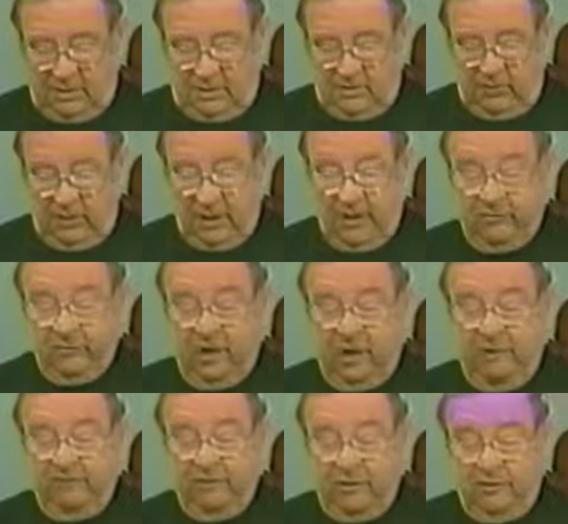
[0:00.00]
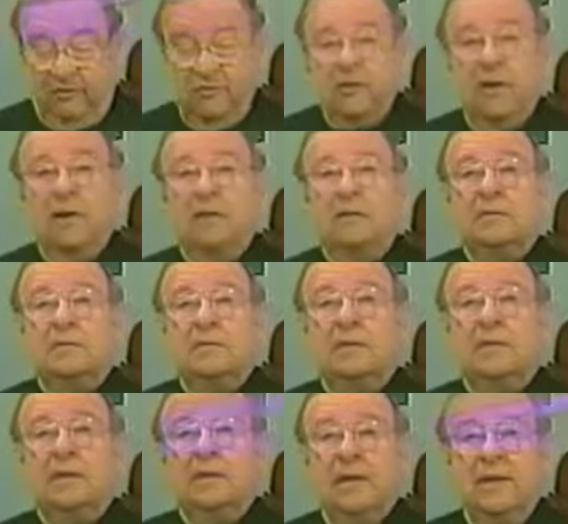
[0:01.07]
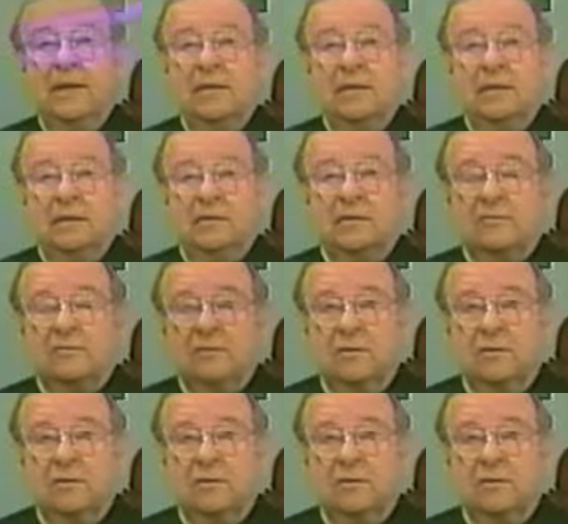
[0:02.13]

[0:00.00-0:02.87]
nobody has confidence now in anything.